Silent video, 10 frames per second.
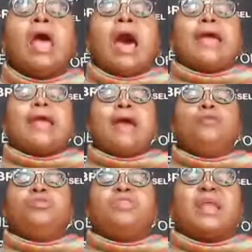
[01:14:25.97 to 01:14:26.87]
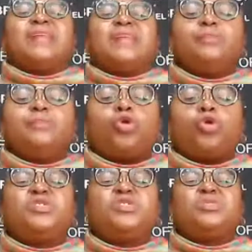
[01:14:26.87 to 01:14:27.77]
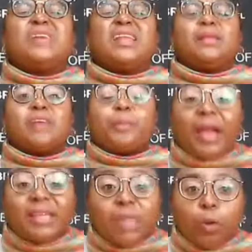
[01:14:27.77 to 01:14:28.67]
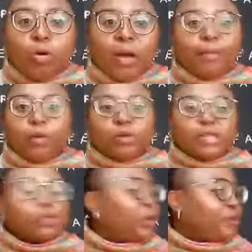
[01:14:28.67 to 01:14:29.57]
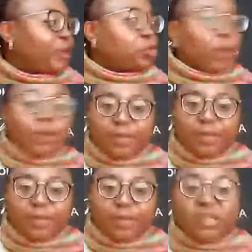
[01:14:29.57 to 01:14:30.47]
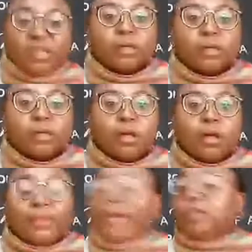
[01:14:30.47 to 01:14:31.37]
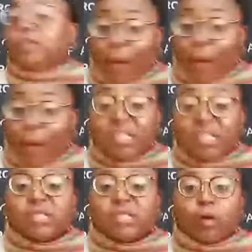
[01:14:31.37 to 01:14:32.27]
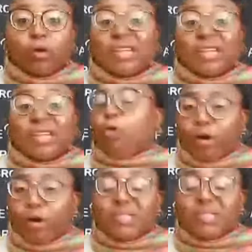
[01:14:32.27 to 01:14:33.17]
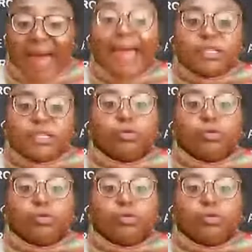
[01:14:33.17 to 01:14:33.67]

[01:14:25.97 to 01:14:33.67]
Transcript: I with an attempt to commit suicide, and I'm surprised I woke up because I should have actually been dead. That is one message that I got, and I got it right.